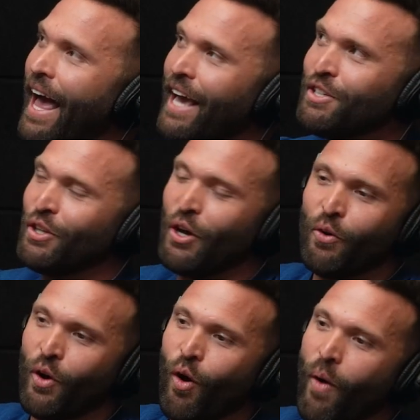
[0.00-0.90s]
actually
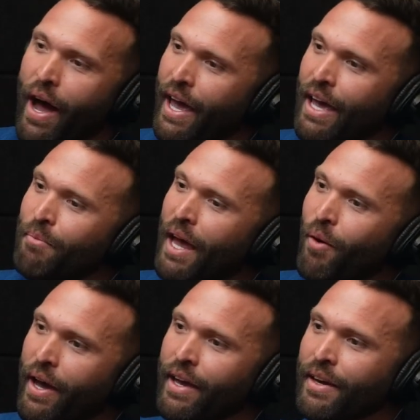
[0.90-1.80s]
don't know why I am
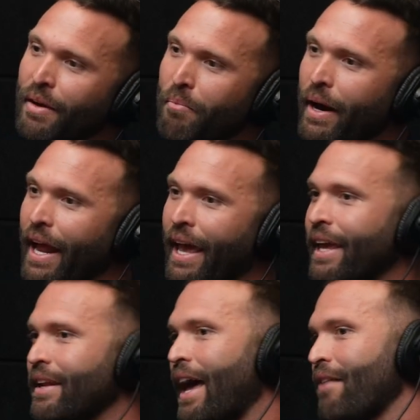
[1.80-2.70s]
that way, but I
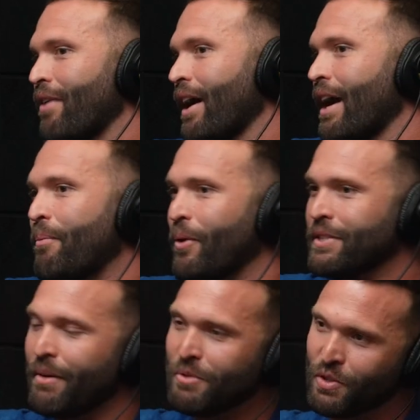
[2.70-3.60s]
have a
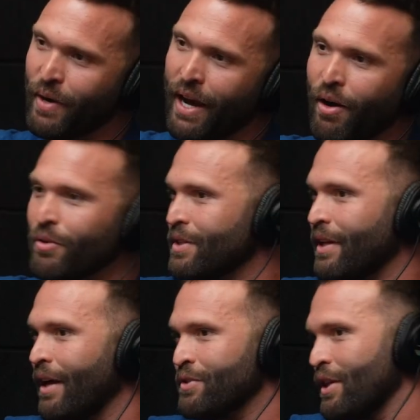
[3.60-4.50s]
couple assumptions, right? I was
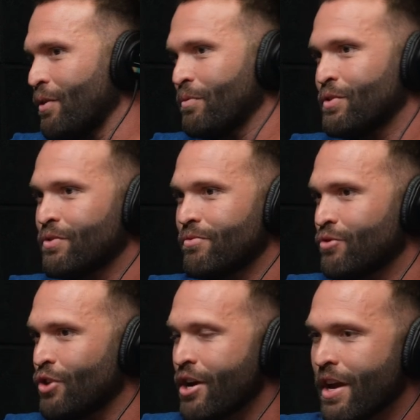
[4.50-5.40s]
a little
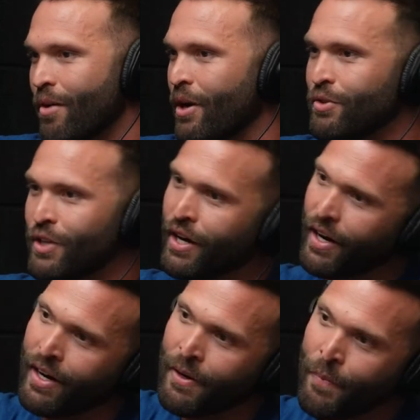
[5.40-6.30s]
chunkier when I was
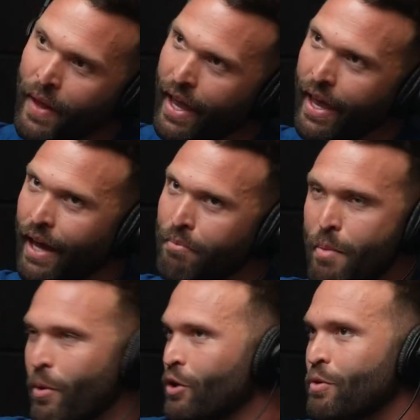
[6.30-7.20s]
younger, and
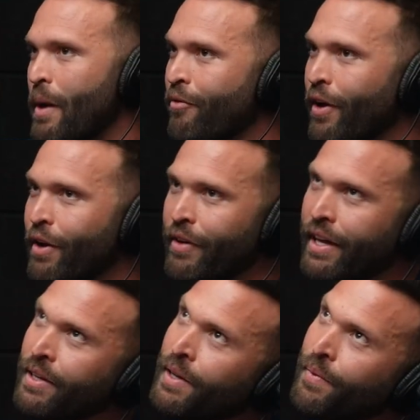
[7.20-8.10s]
people used to make fun of
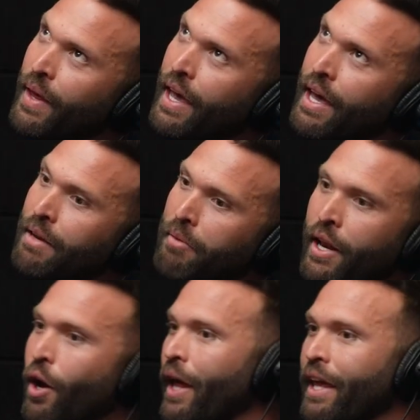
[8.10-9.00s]
it. And
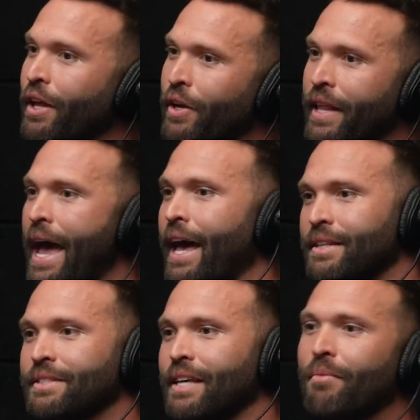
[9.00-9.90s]
in all likelihood, that
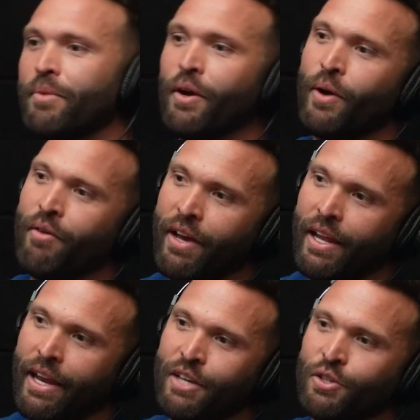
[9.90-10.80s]
had some degree of
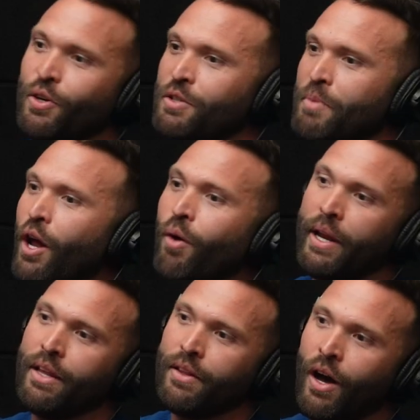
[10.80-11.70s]
inclination towards me
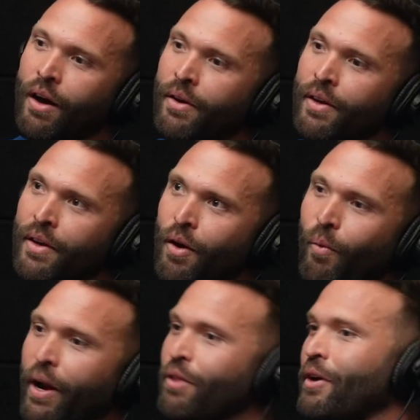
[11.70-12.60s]
not
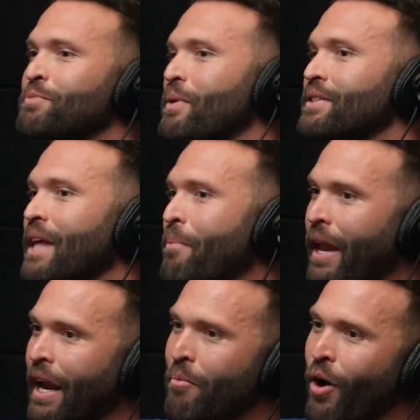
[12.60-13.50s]
wanting to experience that
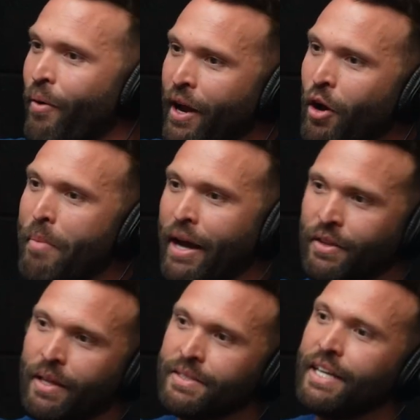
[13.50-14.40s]
pain anymore, right? Going
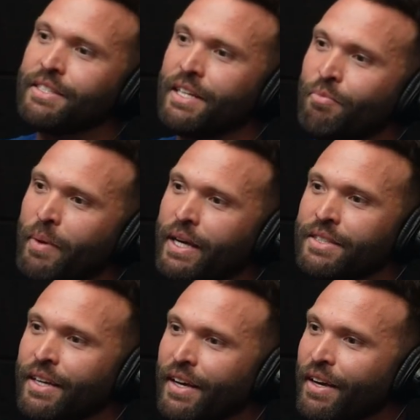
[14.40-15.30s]
back to the sensitive
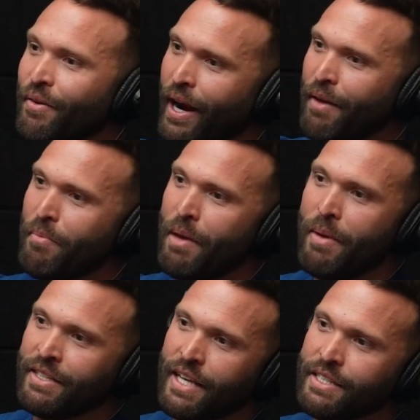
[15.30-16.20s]
piece, right? Me being